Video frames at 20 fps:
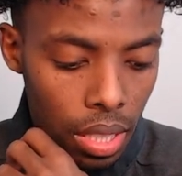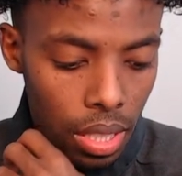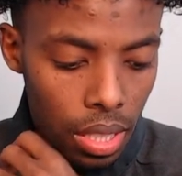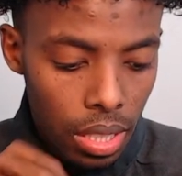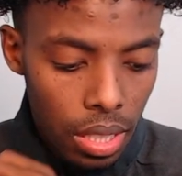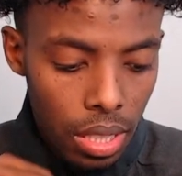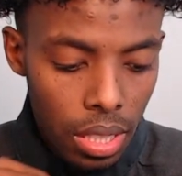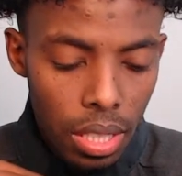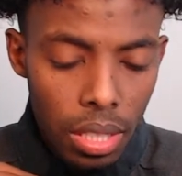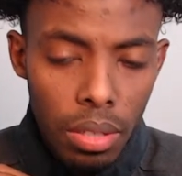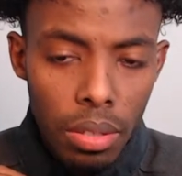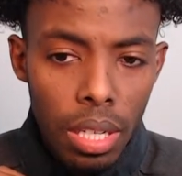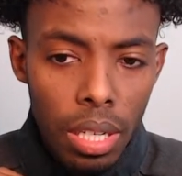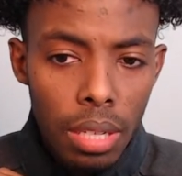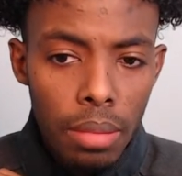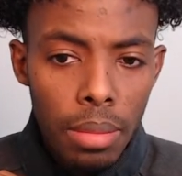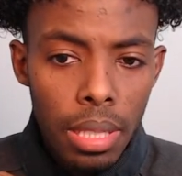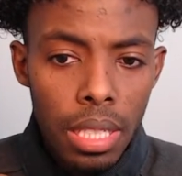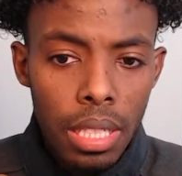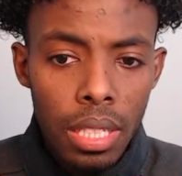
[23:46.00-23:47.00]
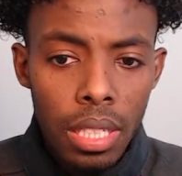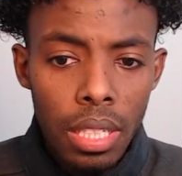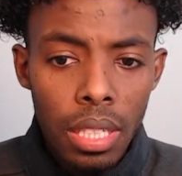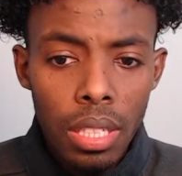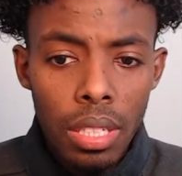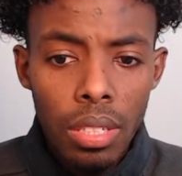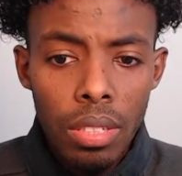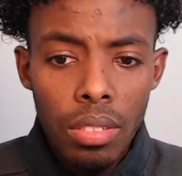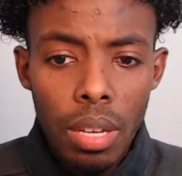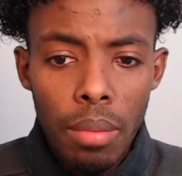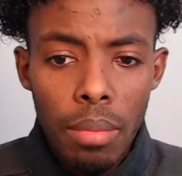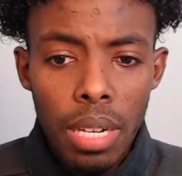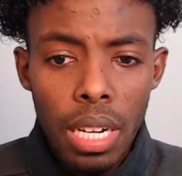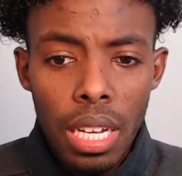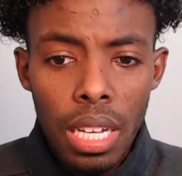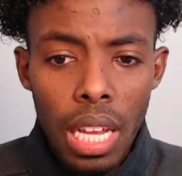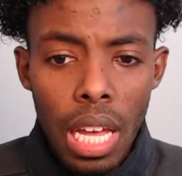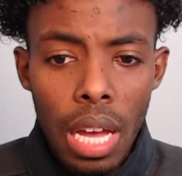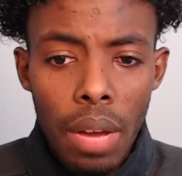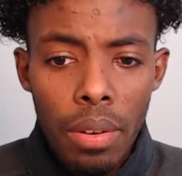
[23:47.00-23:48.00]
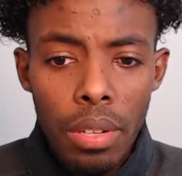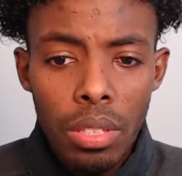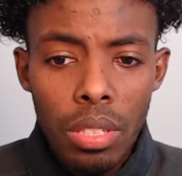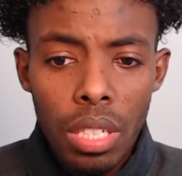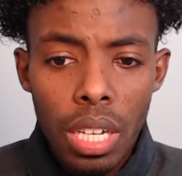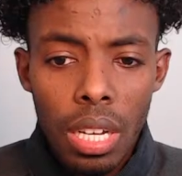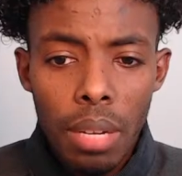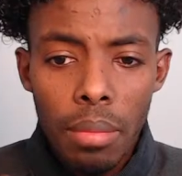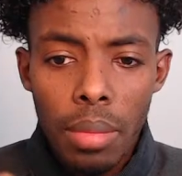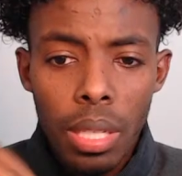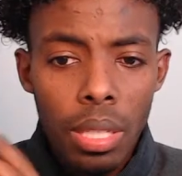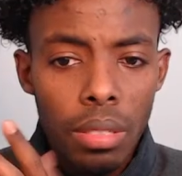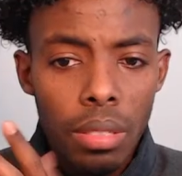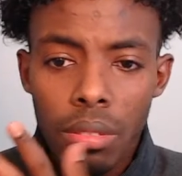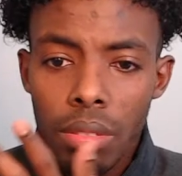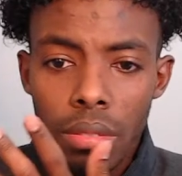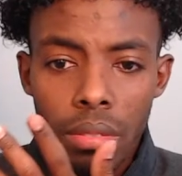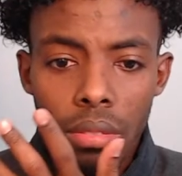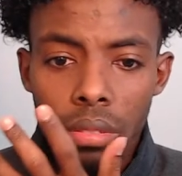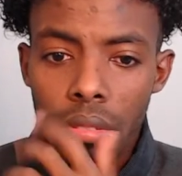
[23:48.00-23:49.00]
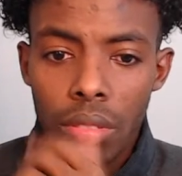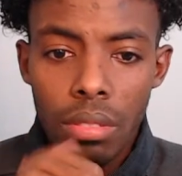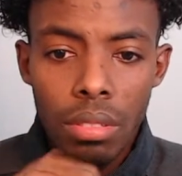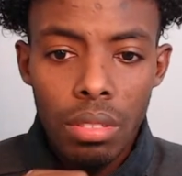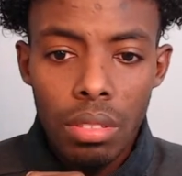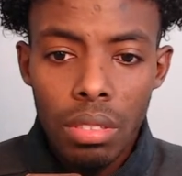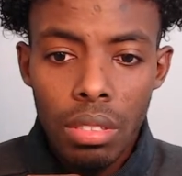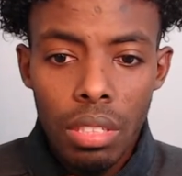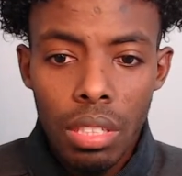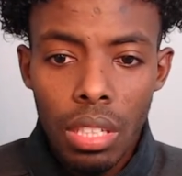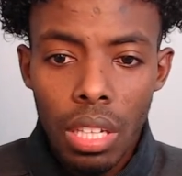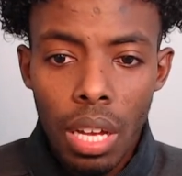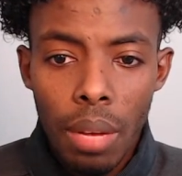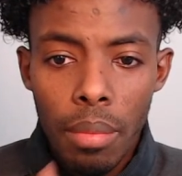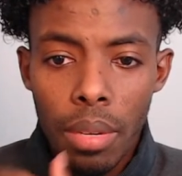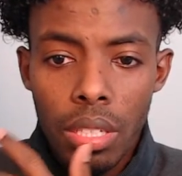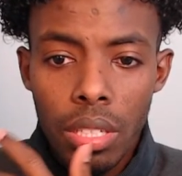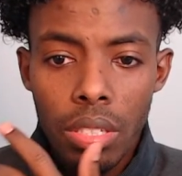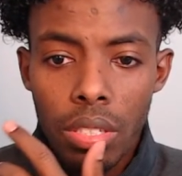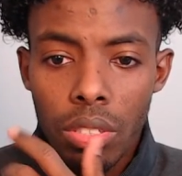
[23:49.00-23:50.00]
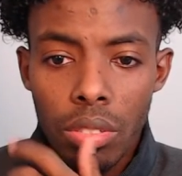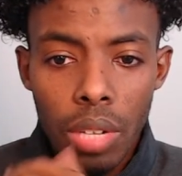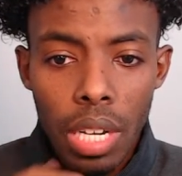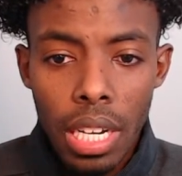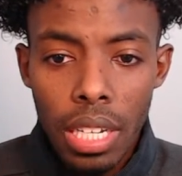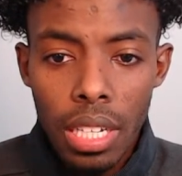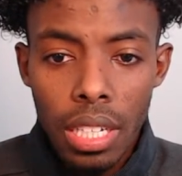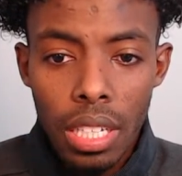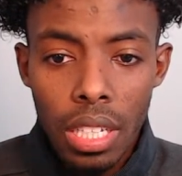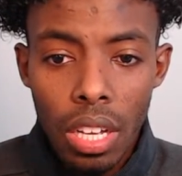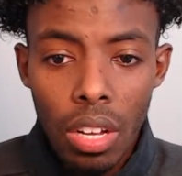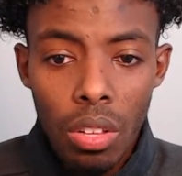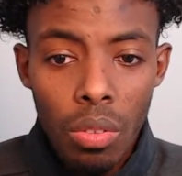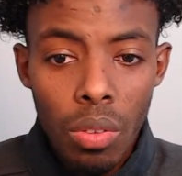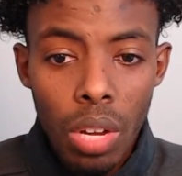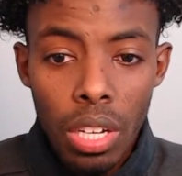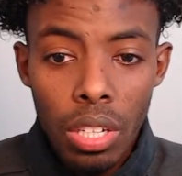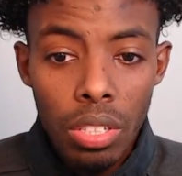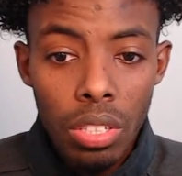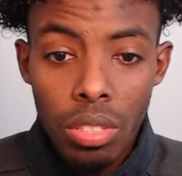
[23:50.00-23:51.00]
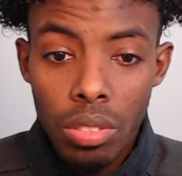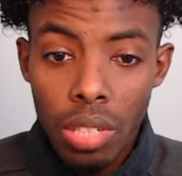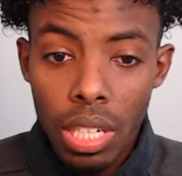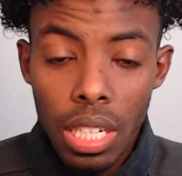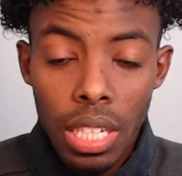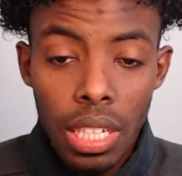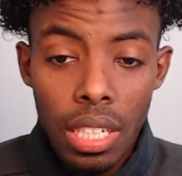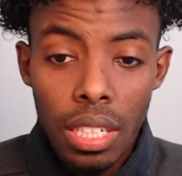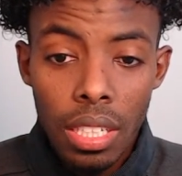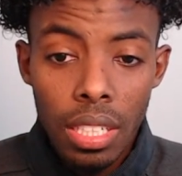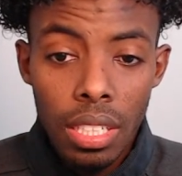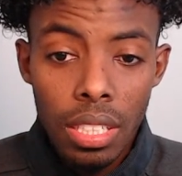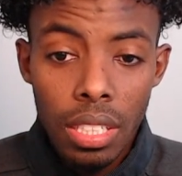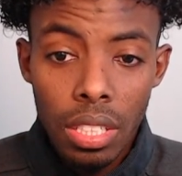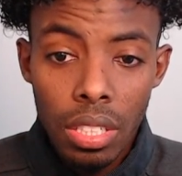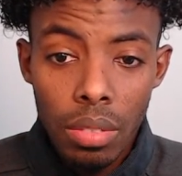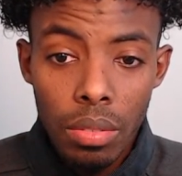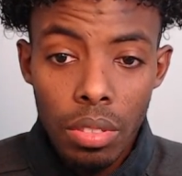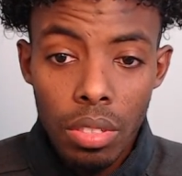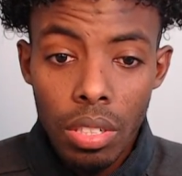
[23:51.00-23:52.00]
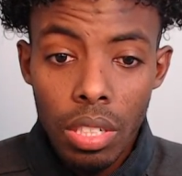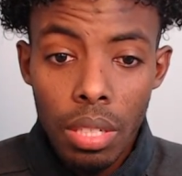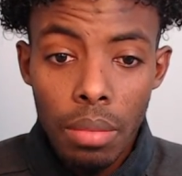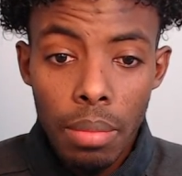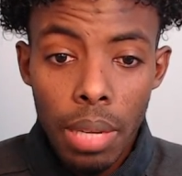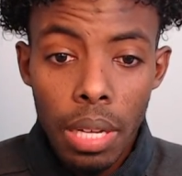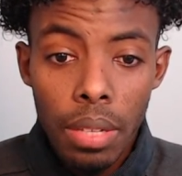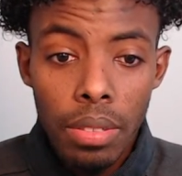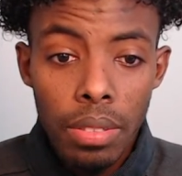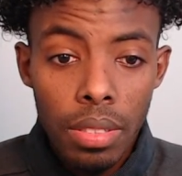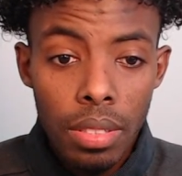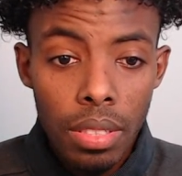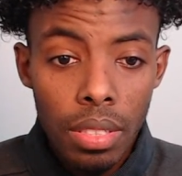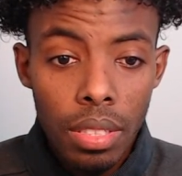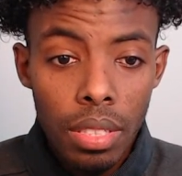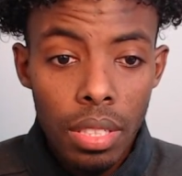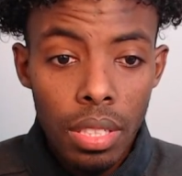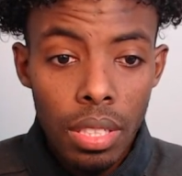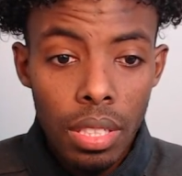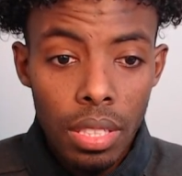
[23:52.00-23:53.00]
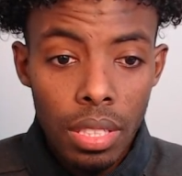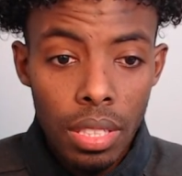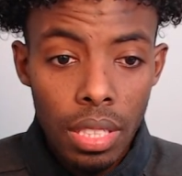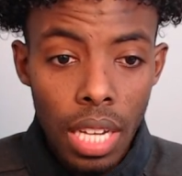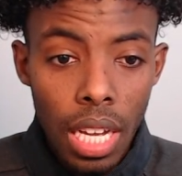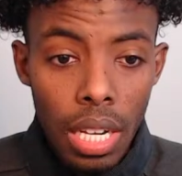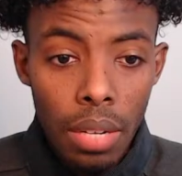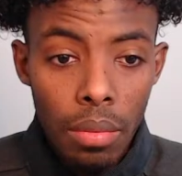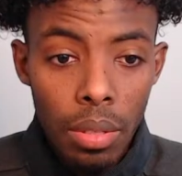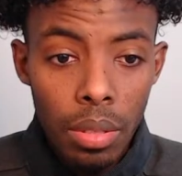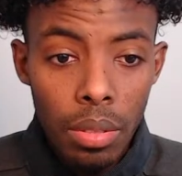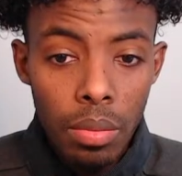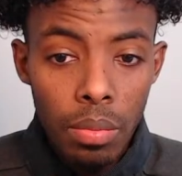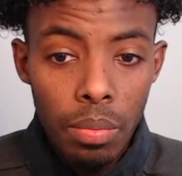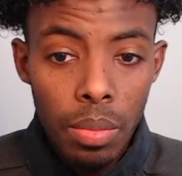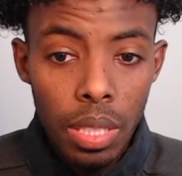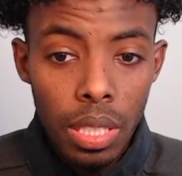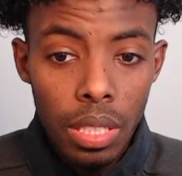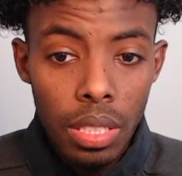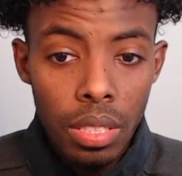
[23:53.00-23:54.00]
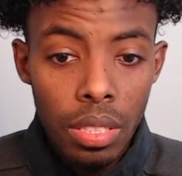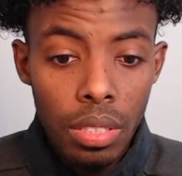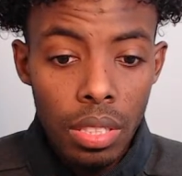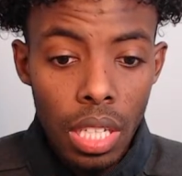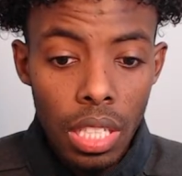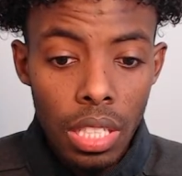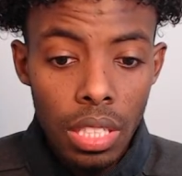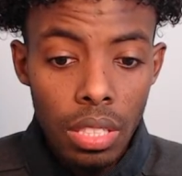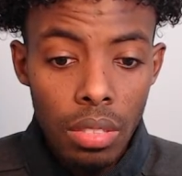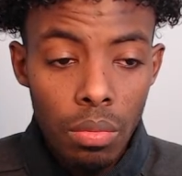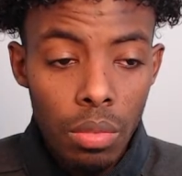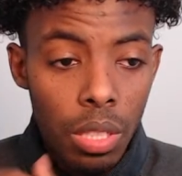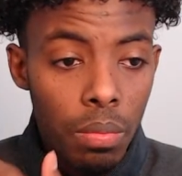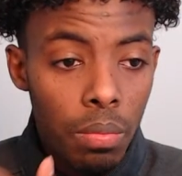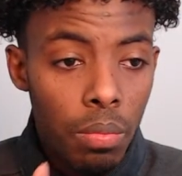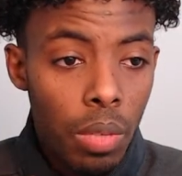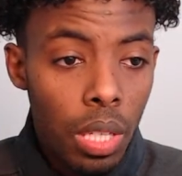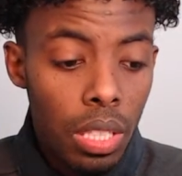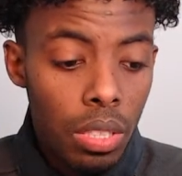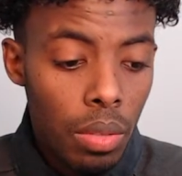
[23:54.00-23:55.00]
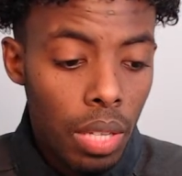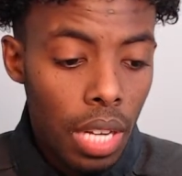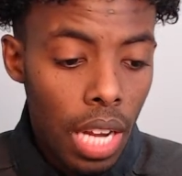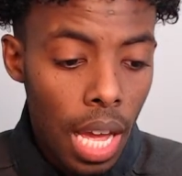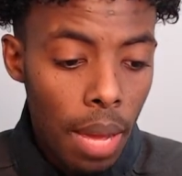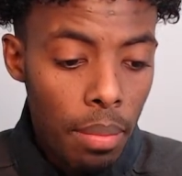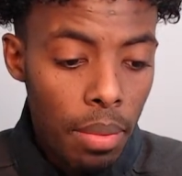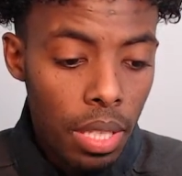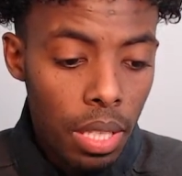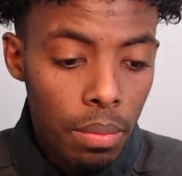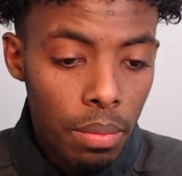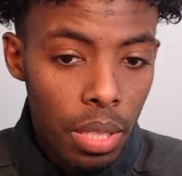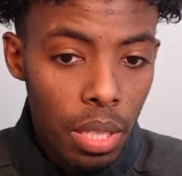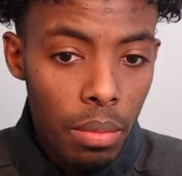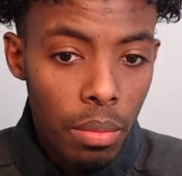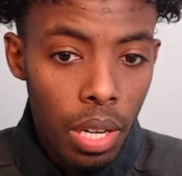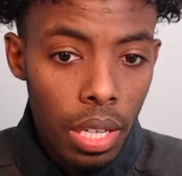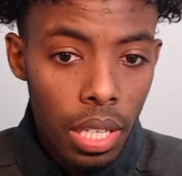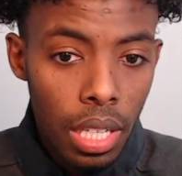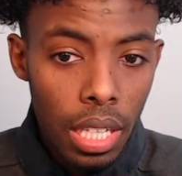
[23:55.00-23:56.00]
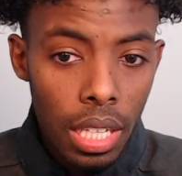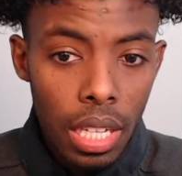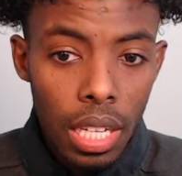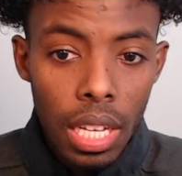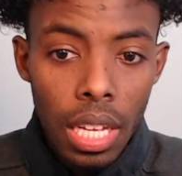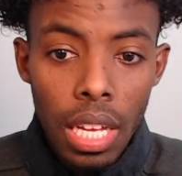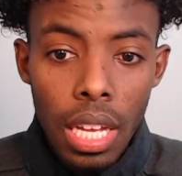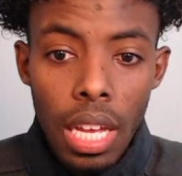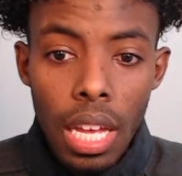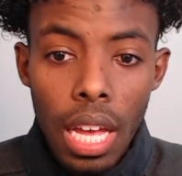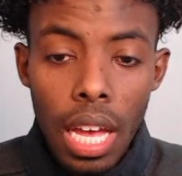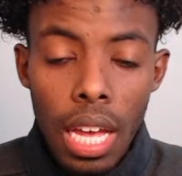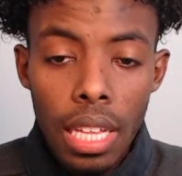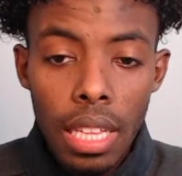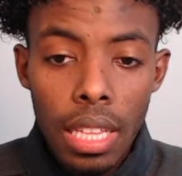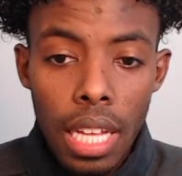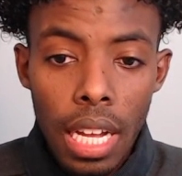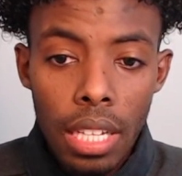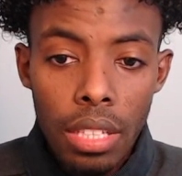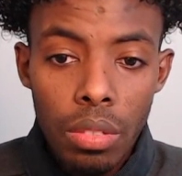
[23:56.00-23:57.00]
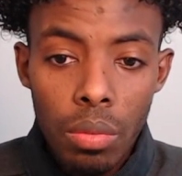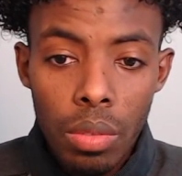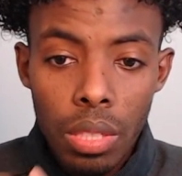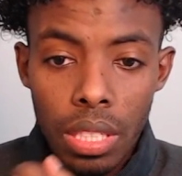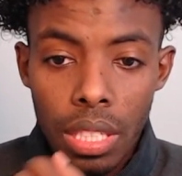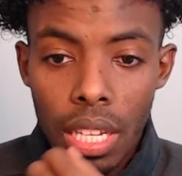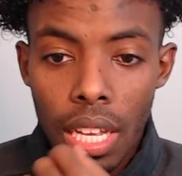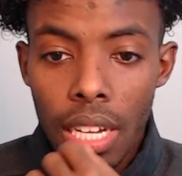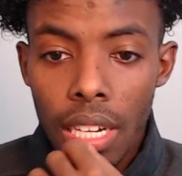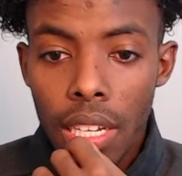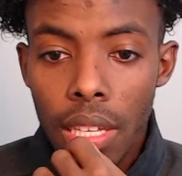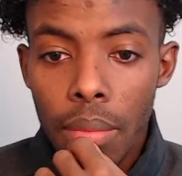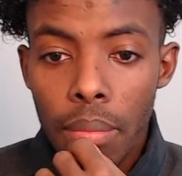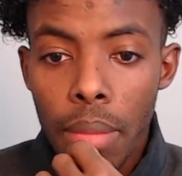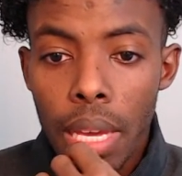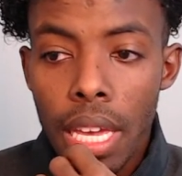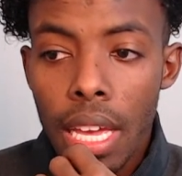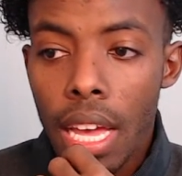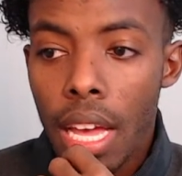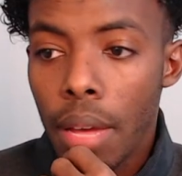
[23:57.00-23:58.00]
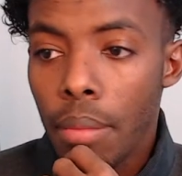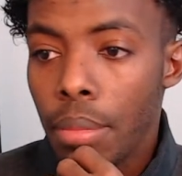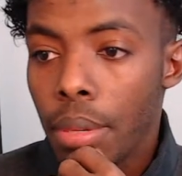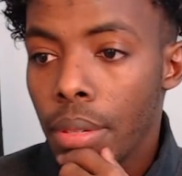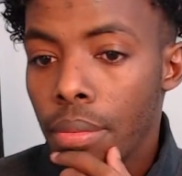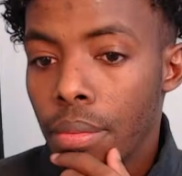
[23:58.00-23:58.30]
You know what I mean? So I'm going to allow it to come here. I'm going to just trade it. Although I could trade here because it could certainly bounce. It's kind of that's what happened in the pure market. And that's what's likely may happen.